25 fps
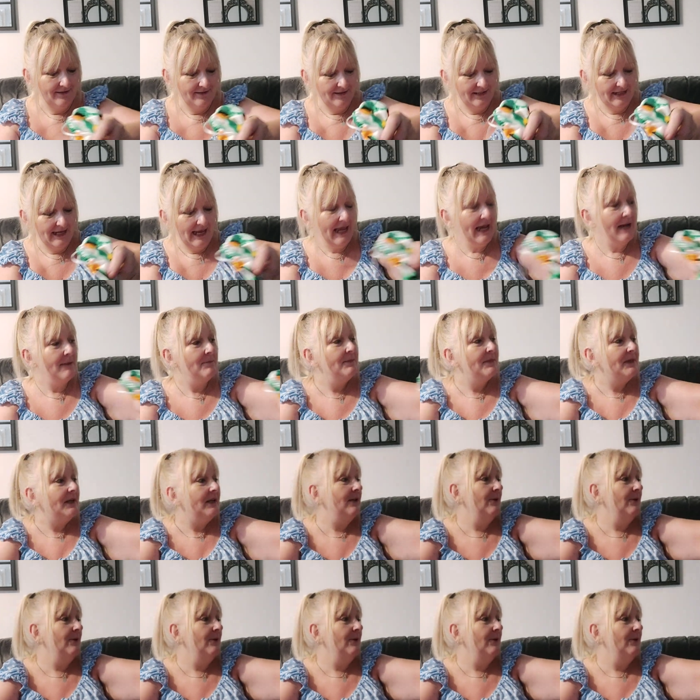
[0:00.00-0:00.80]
And I am